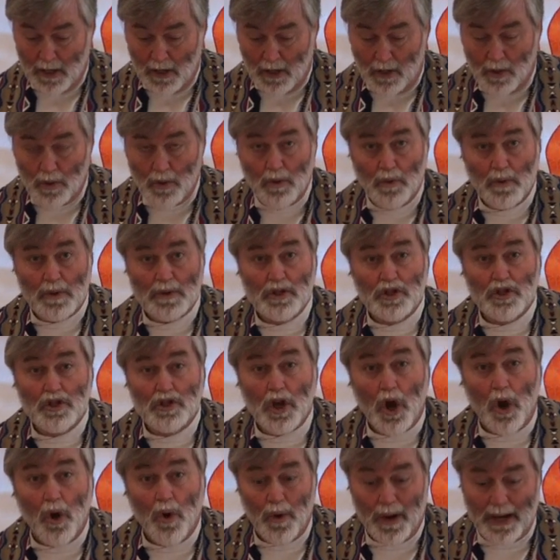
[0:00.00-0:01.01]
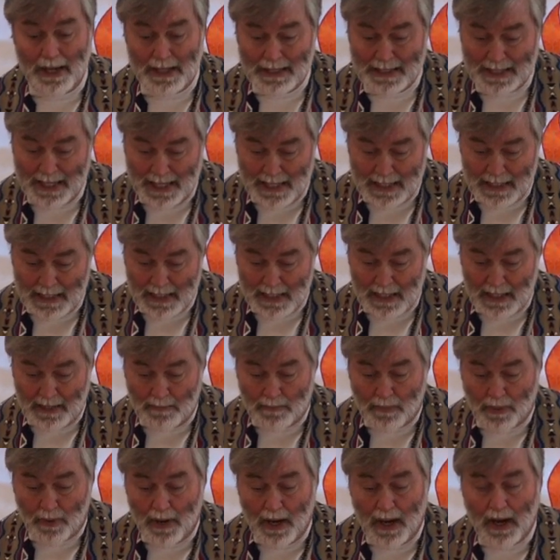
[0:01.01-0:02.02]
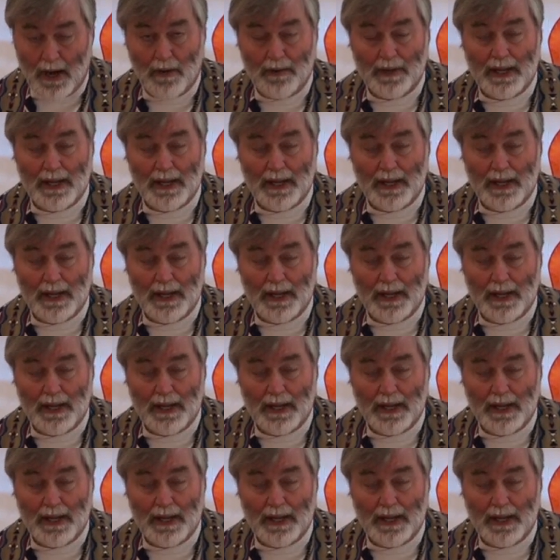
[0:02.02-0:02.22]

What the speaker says: who was so intense in prayer